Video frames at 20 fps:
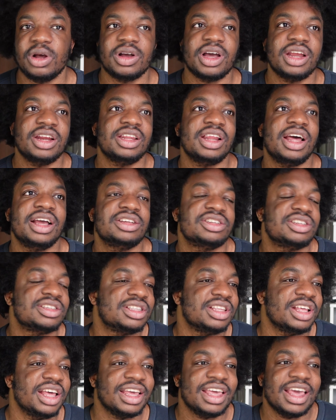Kind of like,
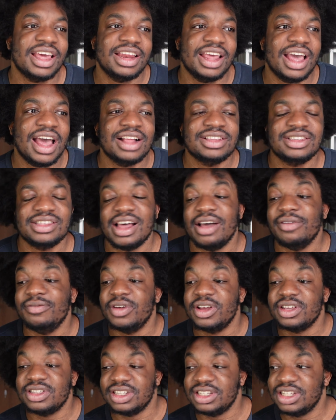just again, it adds that
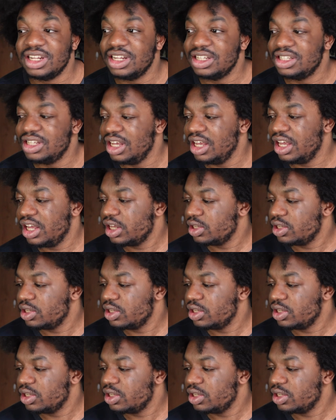versatility.